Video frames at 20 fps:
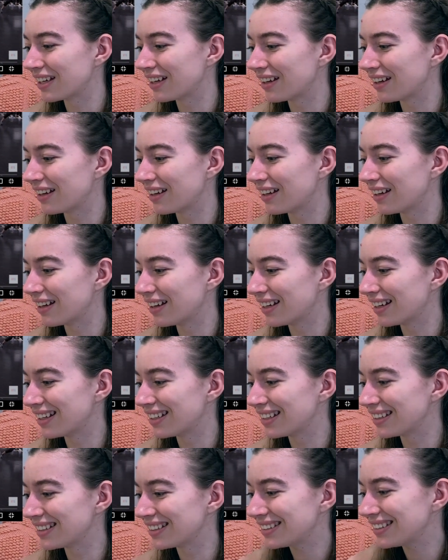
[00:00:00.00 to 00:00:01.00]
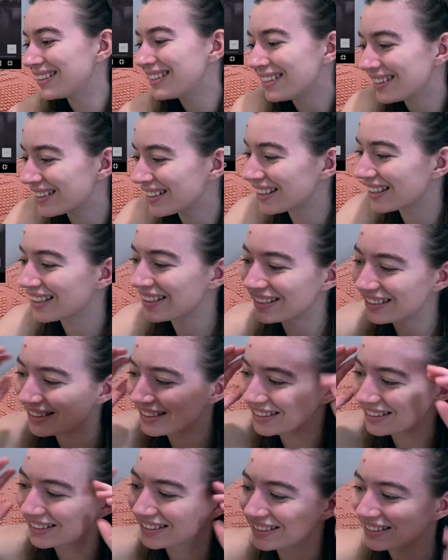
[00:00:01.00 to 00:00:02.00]

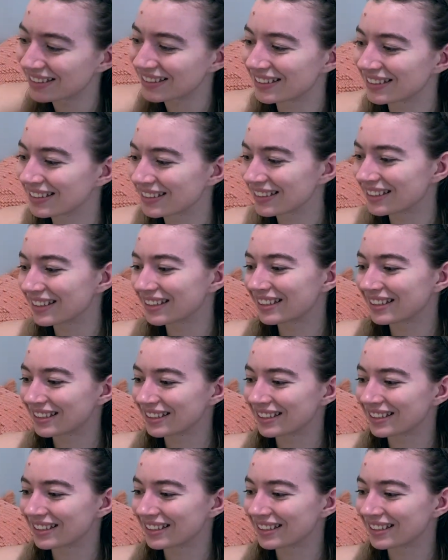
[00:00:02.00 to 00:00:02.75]
Nobody speaks.